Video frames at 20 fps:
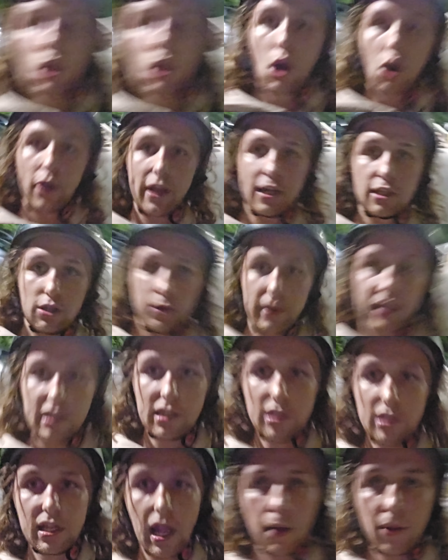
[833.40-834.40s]
Okay, so it
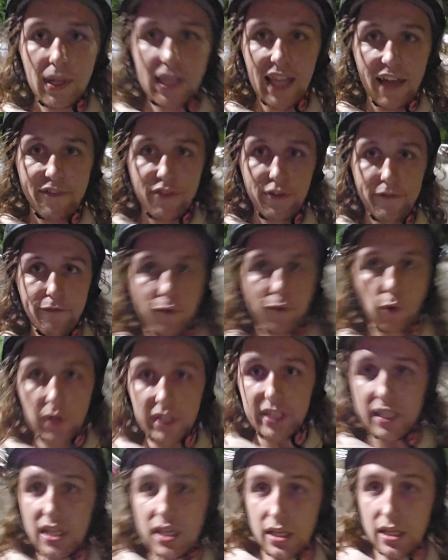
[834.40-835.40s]
is now
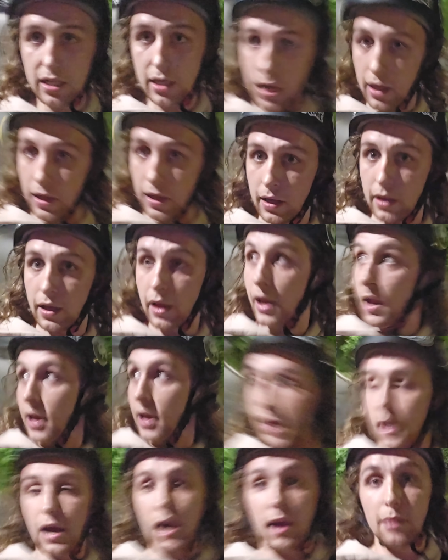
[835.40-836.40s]
11:14.
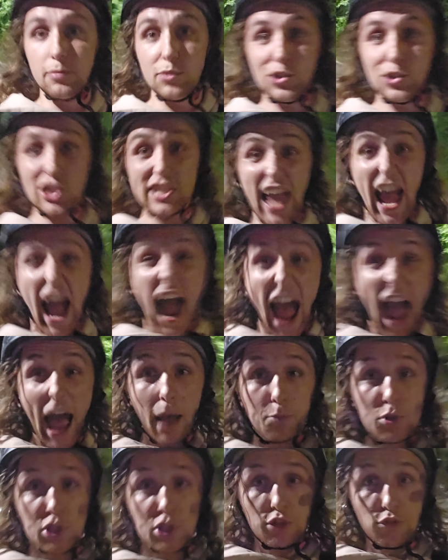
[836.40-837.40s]
Just
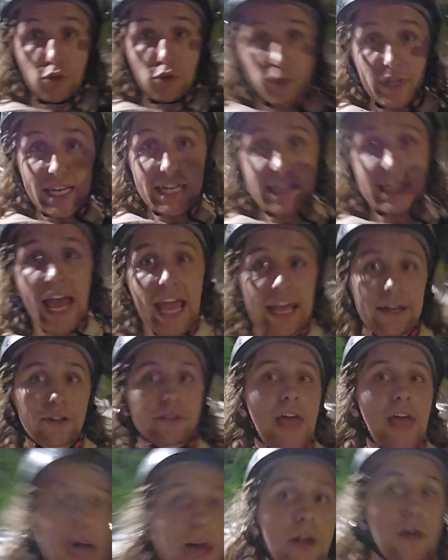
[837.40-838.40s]
absolutely nailed
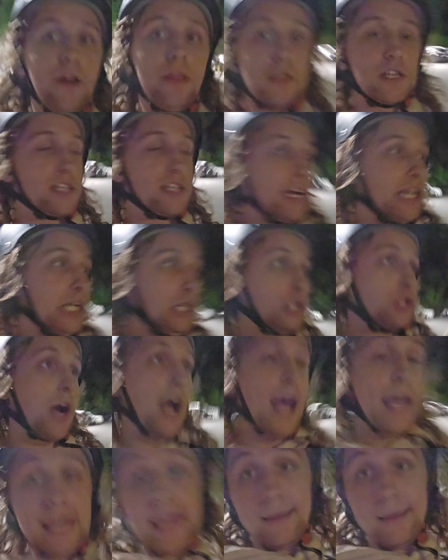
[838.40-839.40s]
that on the second
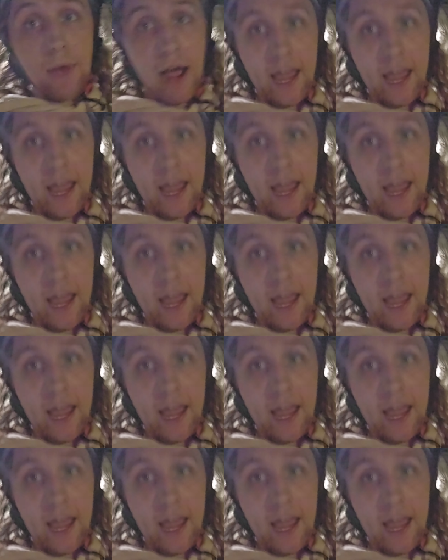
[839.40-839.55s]
try, in my